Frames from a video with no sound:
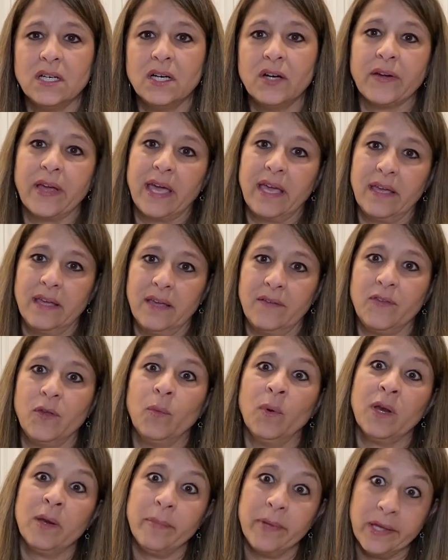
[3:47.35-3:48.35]
Okay, if you
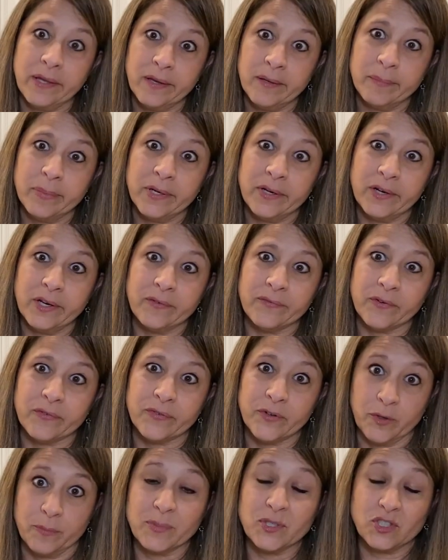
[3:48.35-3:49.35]
want to be good, put it over
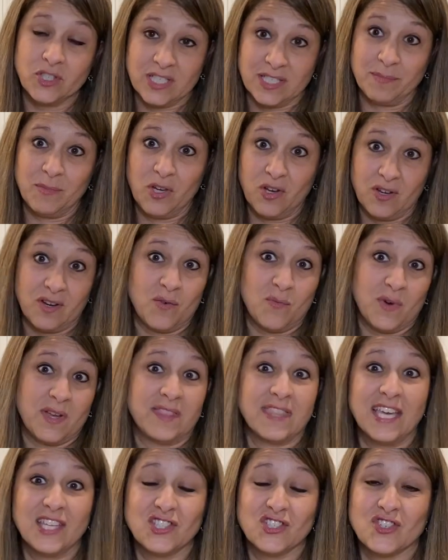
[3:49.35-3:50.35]
fruit, but trust me, you're going to
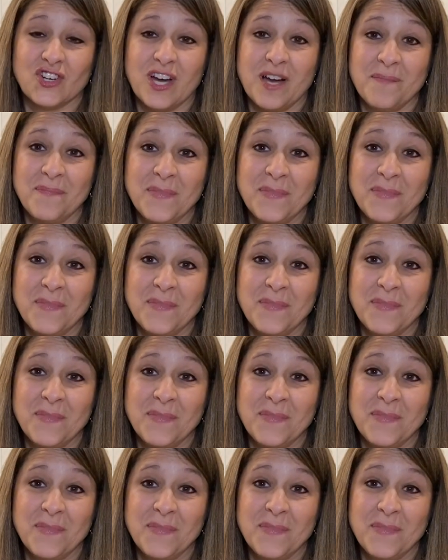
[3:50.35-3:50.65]
want that straw.